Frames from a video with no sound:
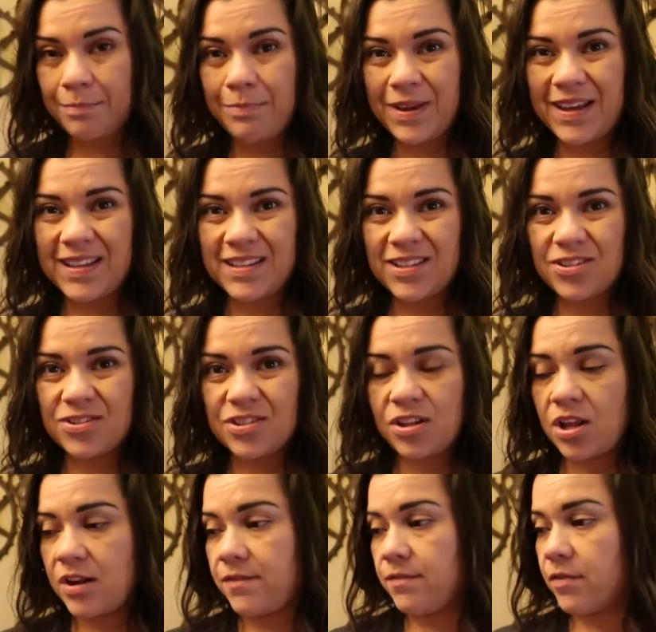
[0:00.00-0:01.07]
but there's a
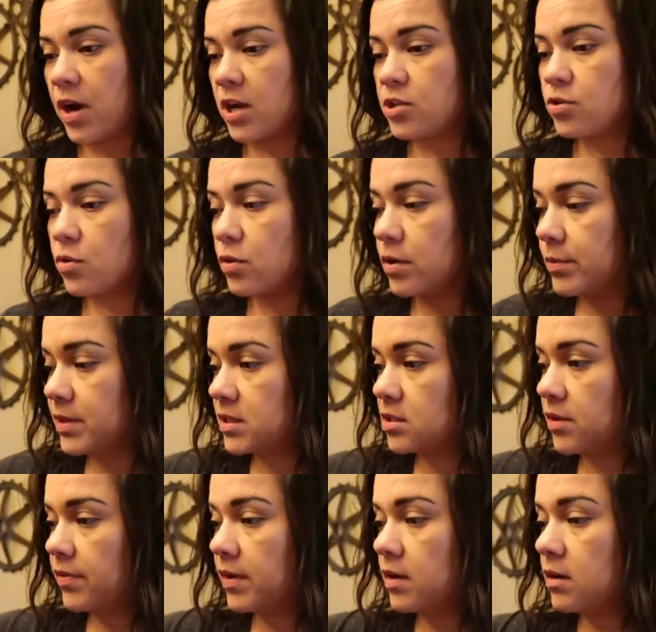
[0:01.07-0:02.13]
lot of fragile ornaments
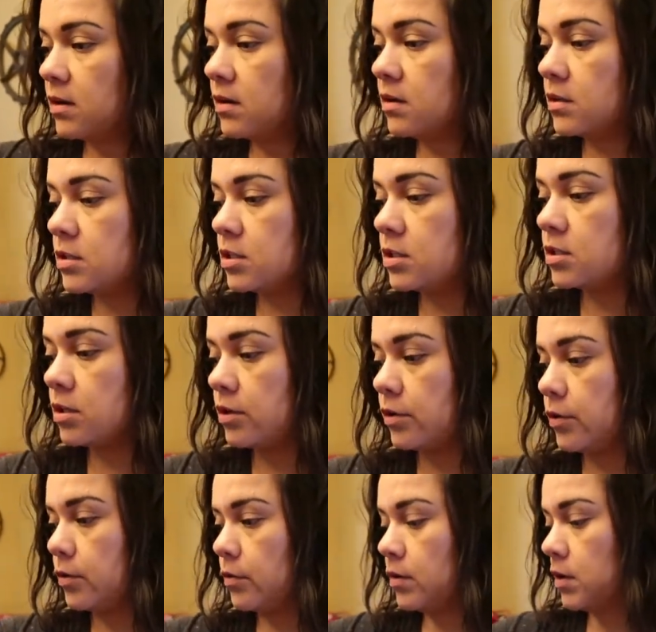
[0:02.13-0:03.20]
on there.
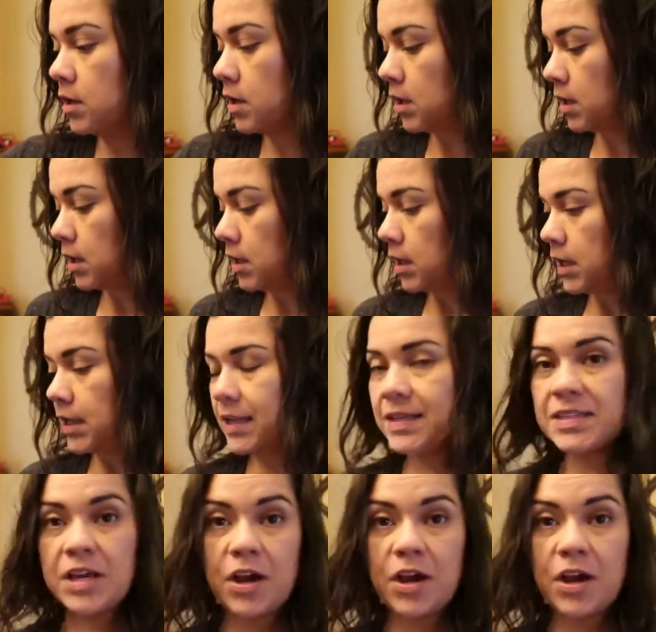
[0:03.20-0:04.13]
So he's